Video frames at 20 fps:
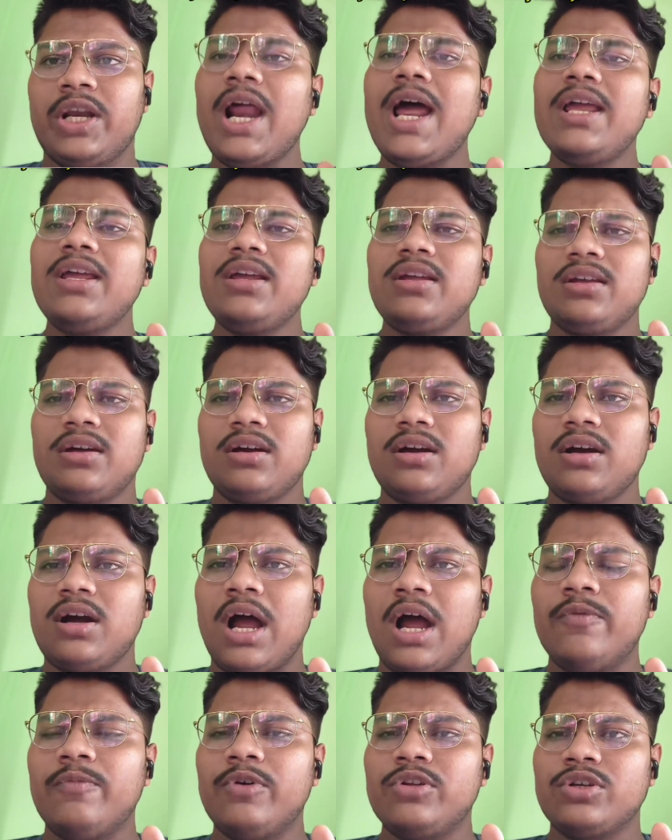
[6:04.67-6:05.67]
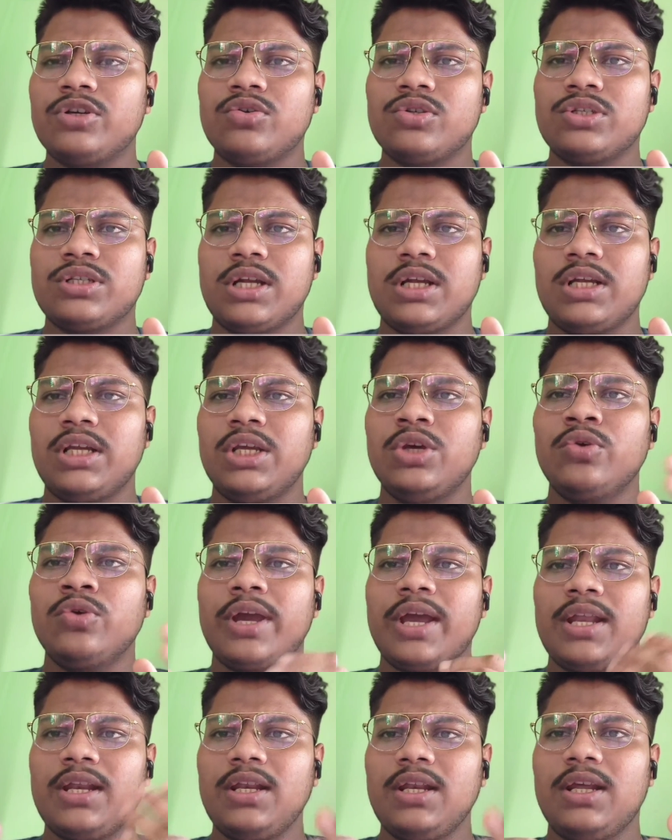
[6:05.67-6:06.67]
Try how much question
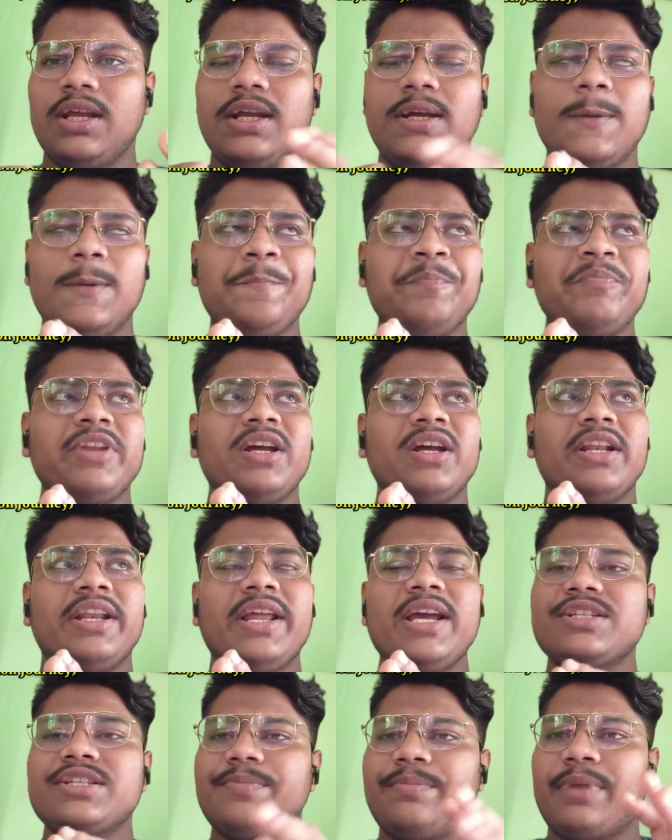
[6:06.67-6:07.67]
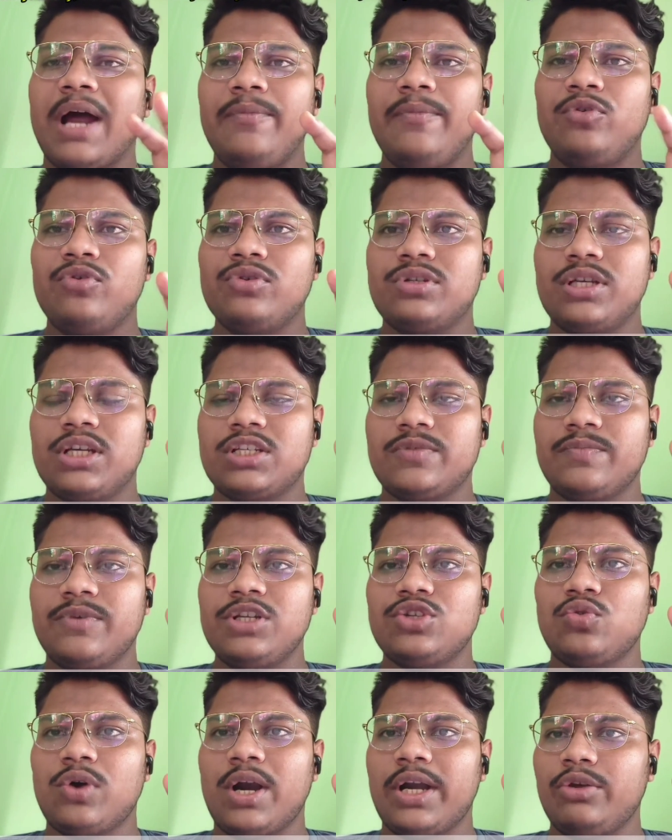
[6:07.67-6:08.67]
you can, and next 5 to 6
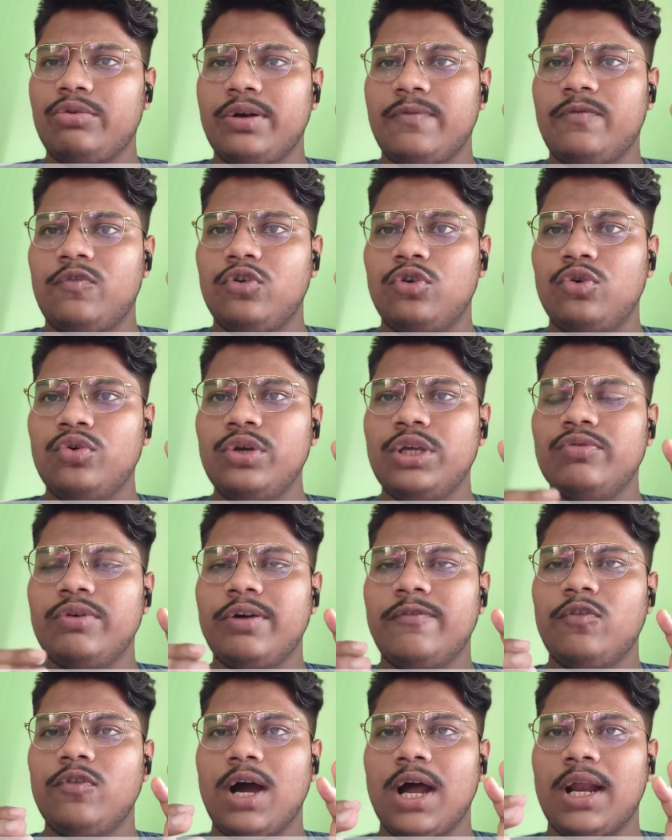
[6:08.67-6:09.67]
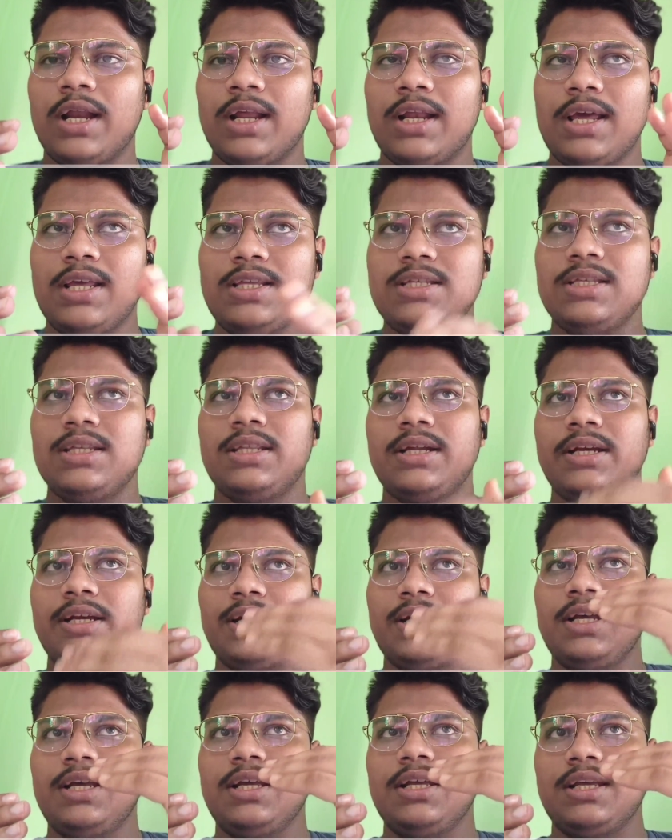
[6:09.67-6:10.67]
minutes what you have to do, you have to analyze
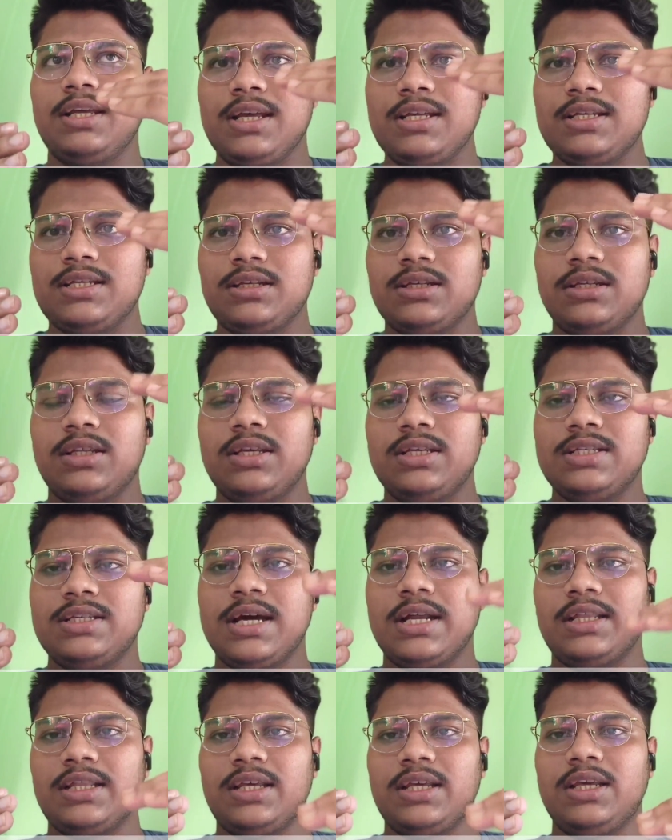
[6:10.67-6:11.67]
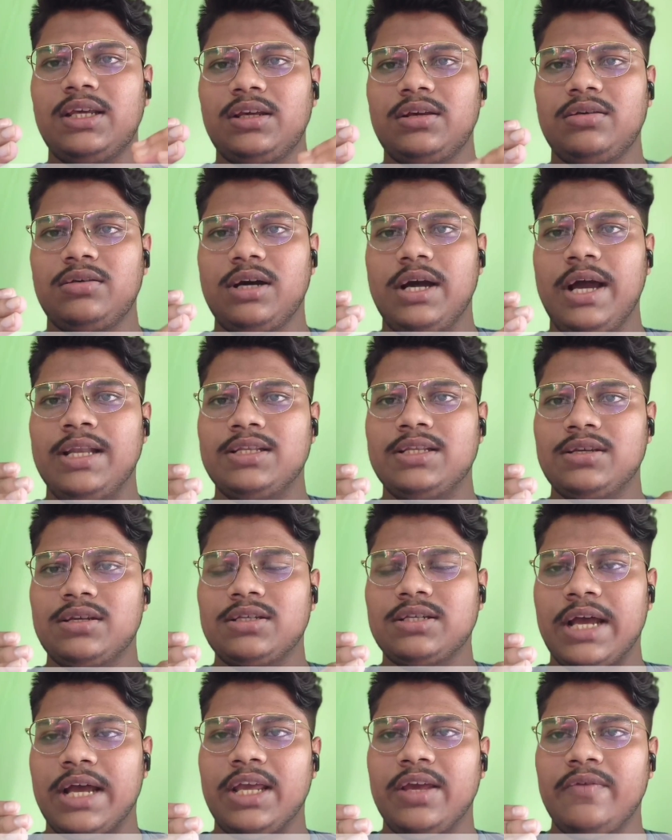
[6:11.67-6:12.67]
that, yes, these are the
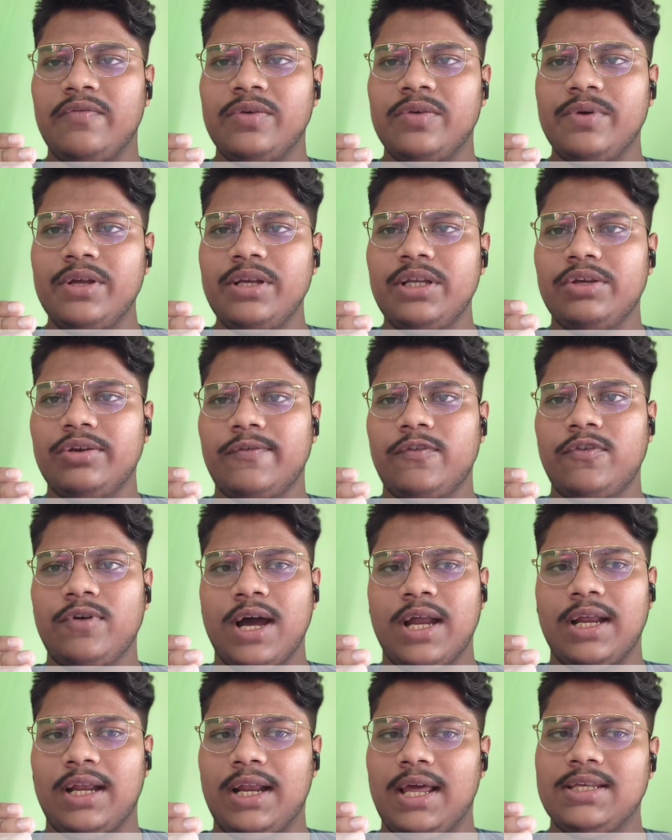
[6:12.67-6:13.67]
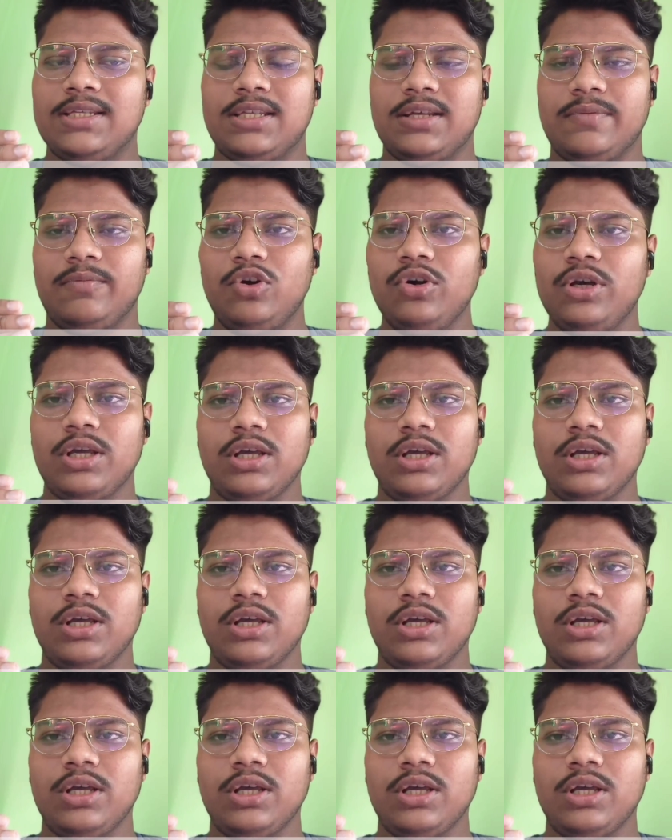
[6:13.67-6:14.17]
answers I have given, you have to analyze them.